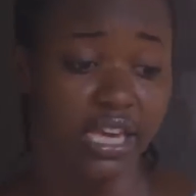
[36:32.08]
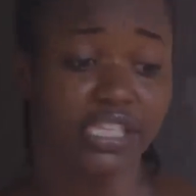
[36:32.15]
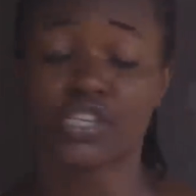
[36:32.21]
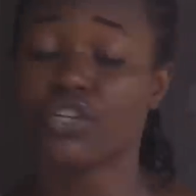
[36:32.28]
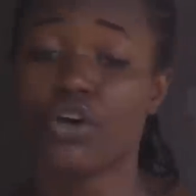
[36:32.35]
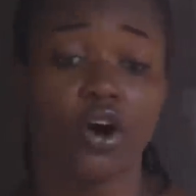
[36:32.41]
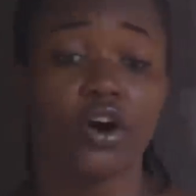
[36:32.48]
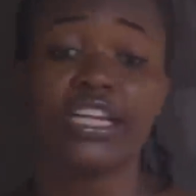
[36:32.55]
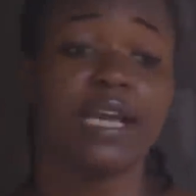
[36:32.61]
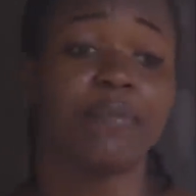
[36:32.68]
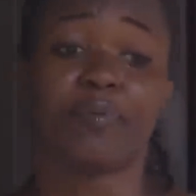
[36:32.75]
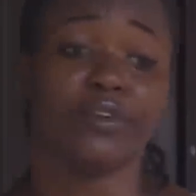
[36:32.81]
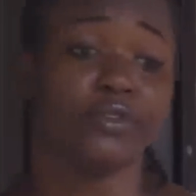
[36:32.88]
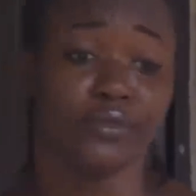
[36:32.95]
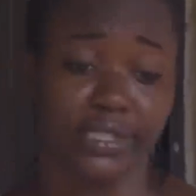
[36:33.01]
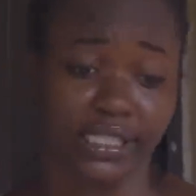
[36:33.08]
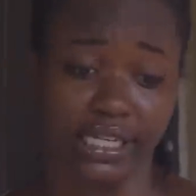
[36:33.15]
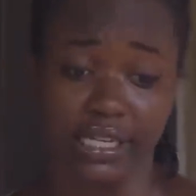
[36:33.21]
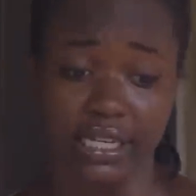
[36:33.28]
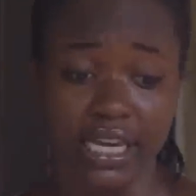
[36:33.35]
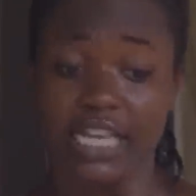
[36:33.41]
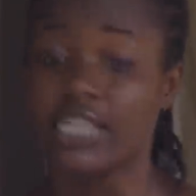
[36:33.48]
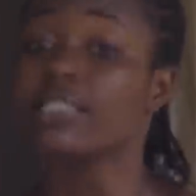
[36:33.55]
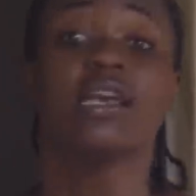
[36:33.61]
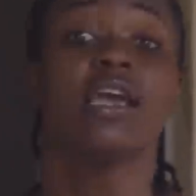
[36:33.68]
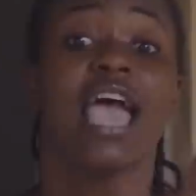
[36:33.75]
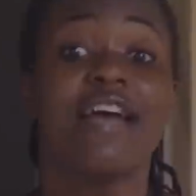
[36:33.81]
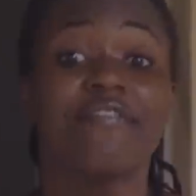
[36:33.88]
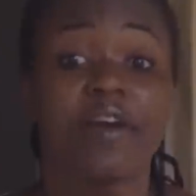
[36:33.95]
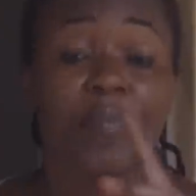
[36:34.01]
Is he not only polluting?
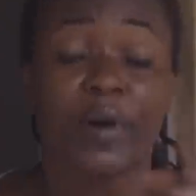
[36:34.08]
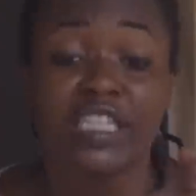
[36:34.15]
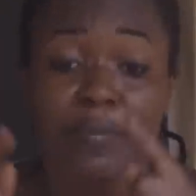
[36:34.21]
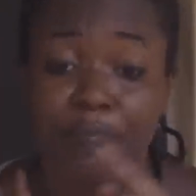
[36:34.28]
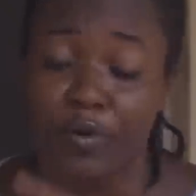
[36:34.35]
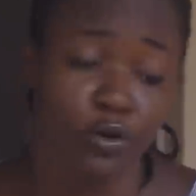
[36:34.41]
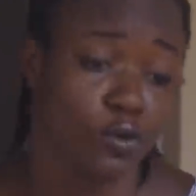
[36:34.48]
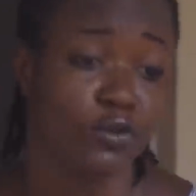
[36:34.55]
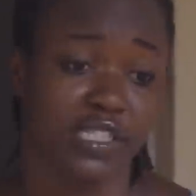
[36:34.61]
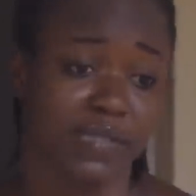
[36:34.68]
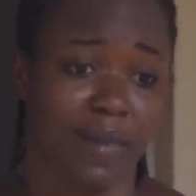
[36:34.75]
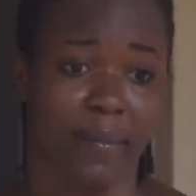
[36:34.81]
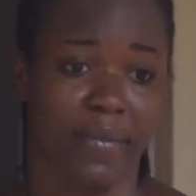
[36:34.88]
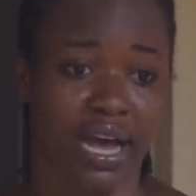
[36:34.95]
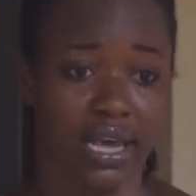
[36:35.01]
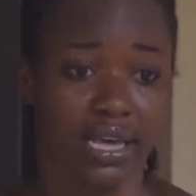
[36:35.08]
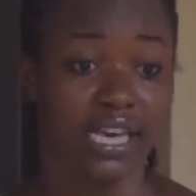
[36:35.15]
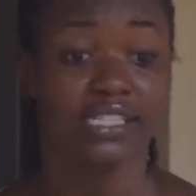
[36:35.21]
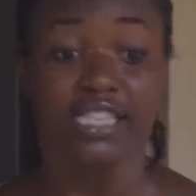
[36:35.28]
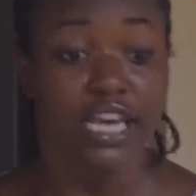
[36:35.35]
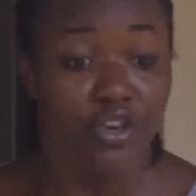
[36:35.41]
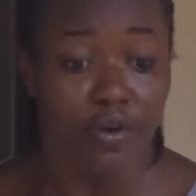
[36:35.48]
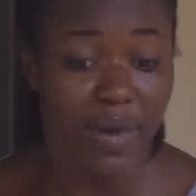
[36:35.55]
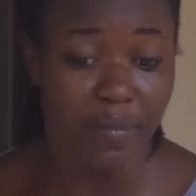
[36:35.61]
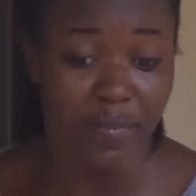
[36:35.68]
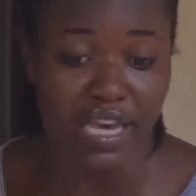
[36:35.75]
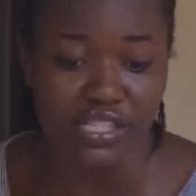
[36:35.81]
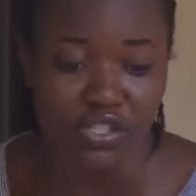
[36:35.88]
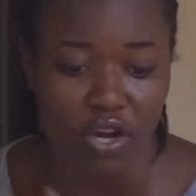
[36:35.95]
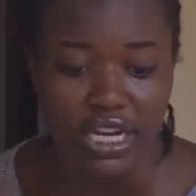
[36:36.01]
Everybody pollutes, Mama. He's a human
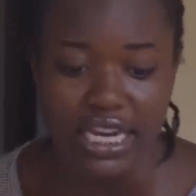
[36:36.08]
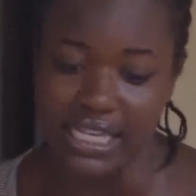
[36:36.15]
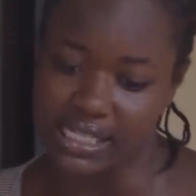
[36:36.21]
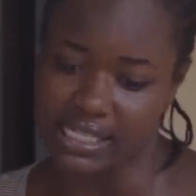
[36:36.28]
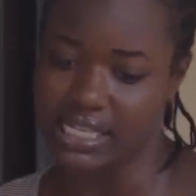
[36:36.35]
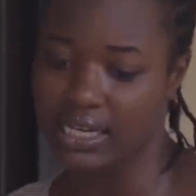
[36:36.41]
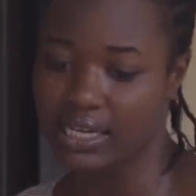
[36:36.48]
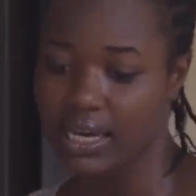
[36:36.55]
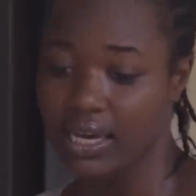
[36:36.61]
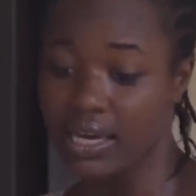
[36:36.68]
being, he's only sin.